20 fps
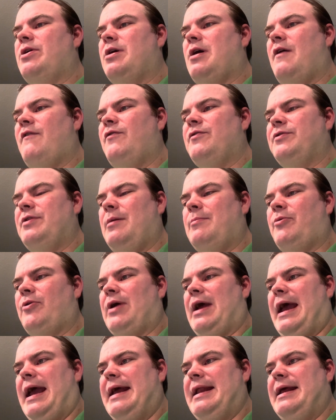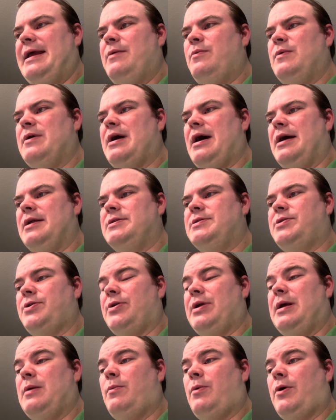off with number 80, we got
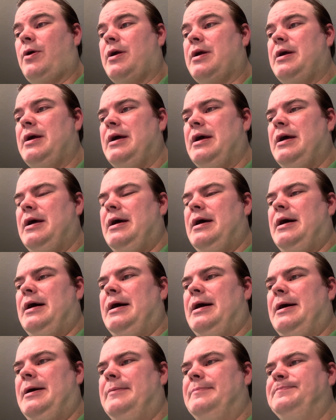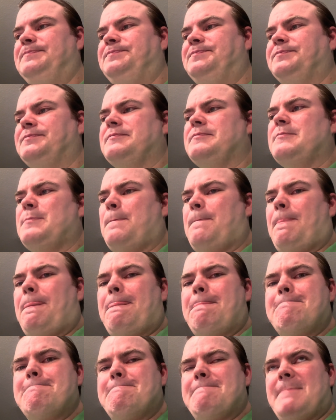Dirty Work. Um,
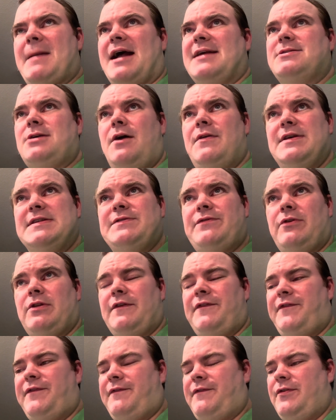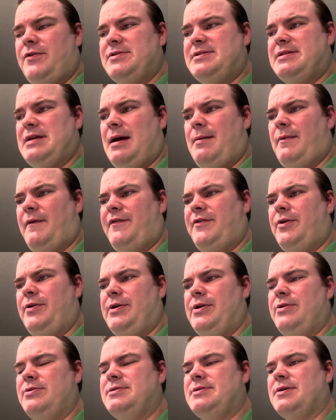I saw this for the first time a few
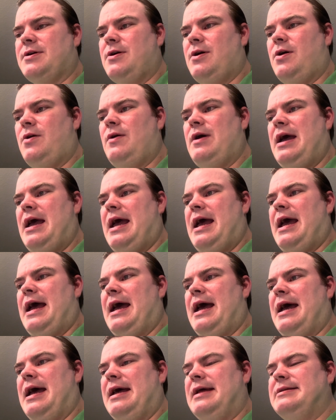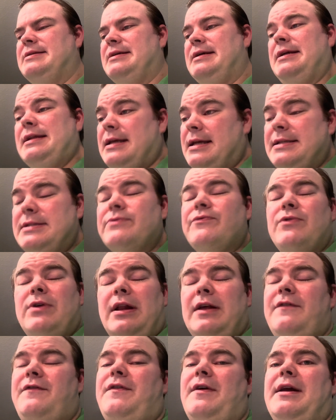years ago, and it's
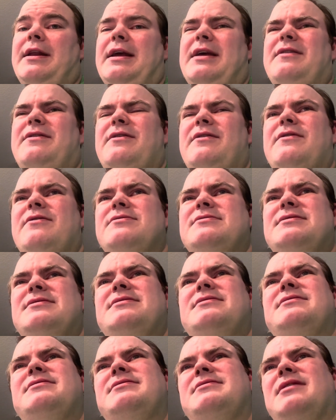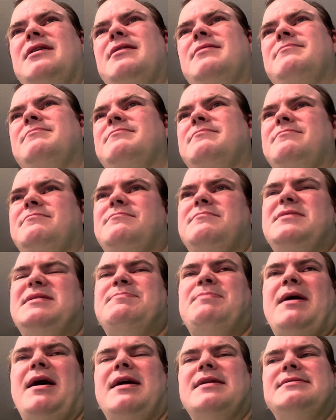really funny. There's some
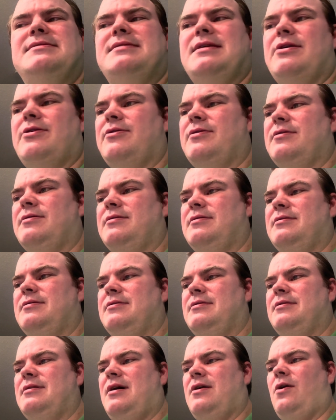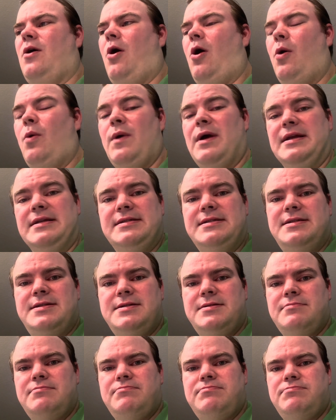spots that are not
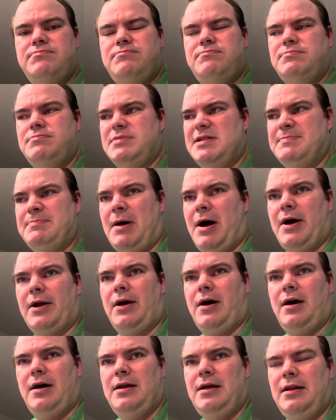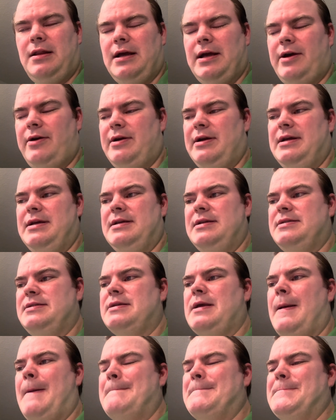always spot on
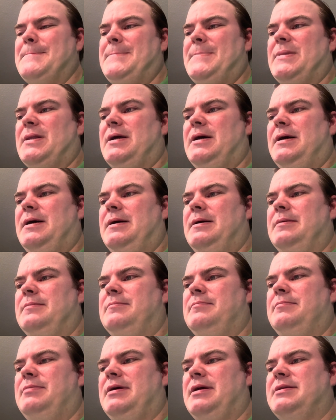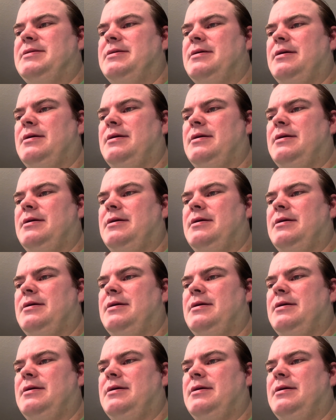hilarious, but